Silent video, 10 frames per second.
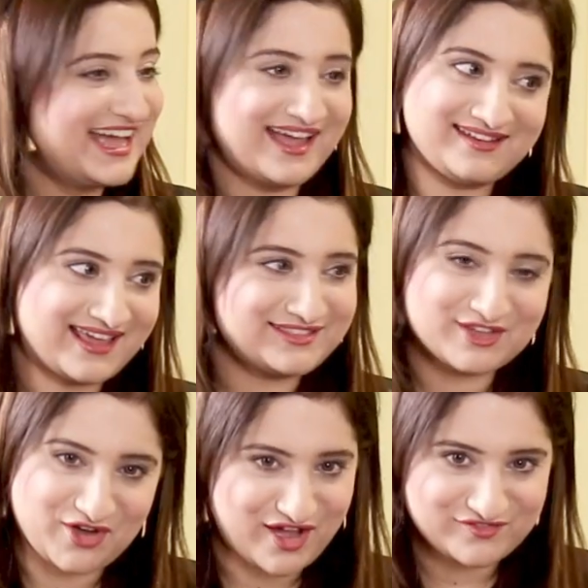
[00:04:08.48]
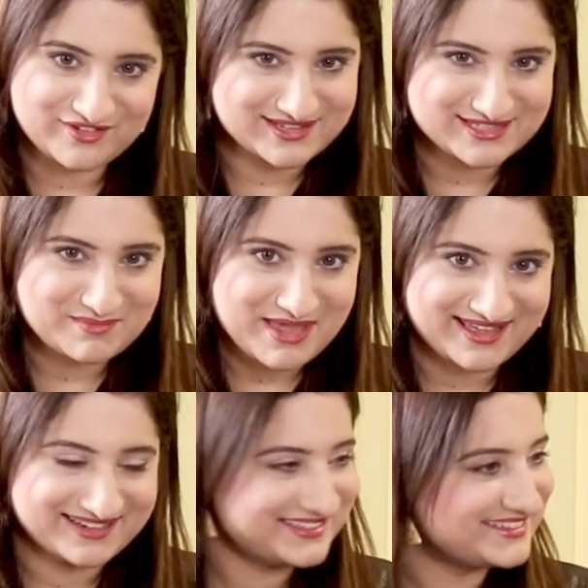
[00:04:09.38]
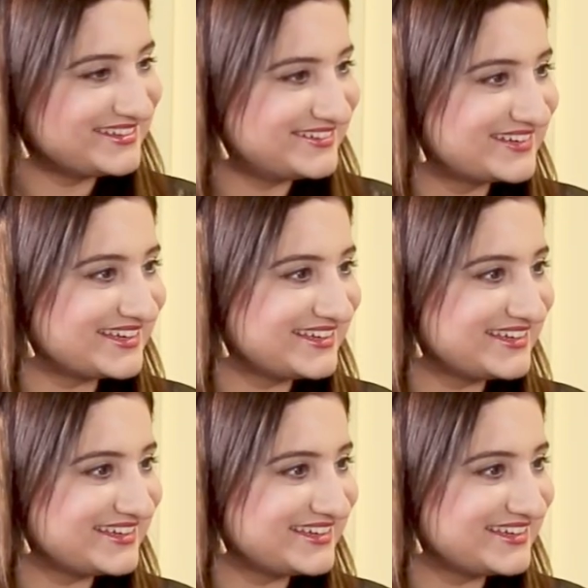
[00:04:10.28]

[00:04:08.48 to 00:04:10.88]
I like the confidence, man. Okay.